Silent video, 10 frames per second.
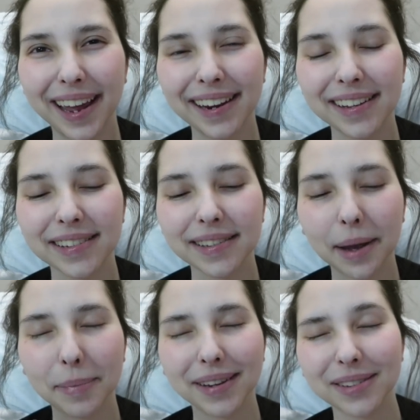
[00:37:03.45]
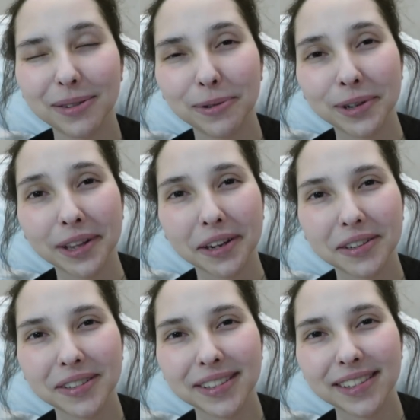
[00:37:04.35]
night is coming to a
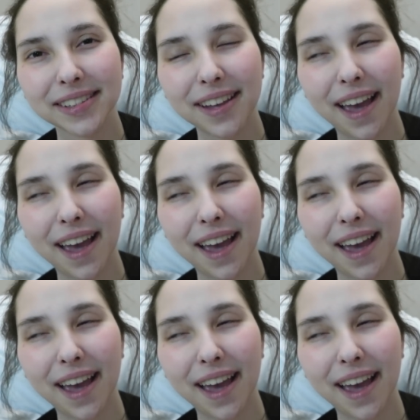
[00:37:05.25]
close.